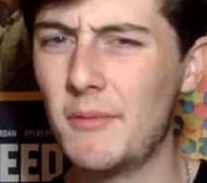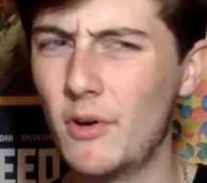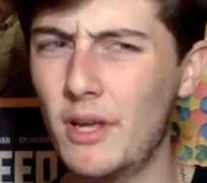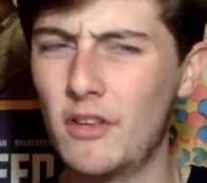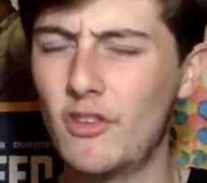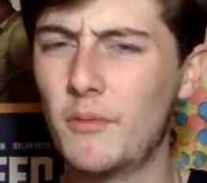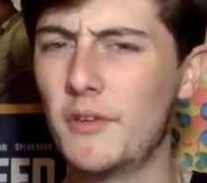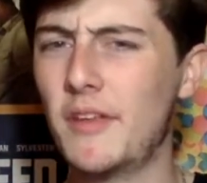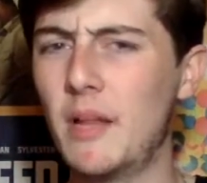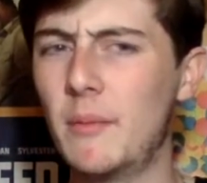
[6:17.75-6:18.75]
So I think some of
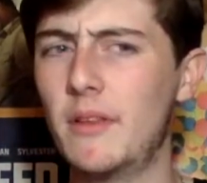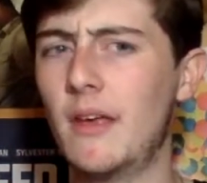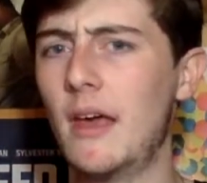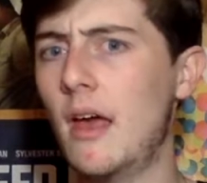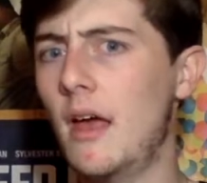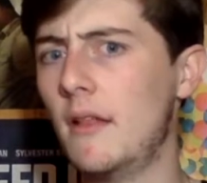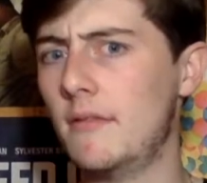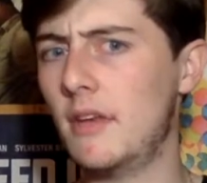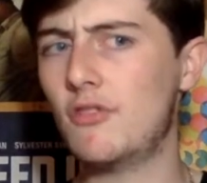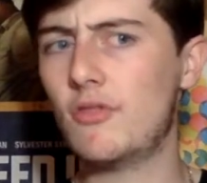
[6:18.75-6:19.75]
those elements
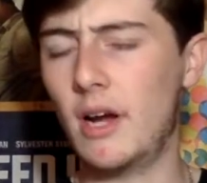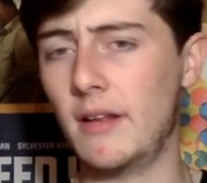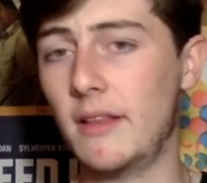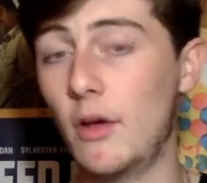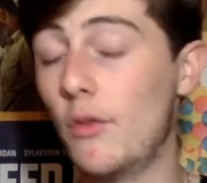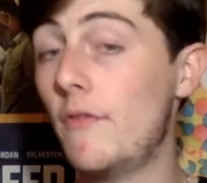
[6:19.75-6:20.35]
did drag it down.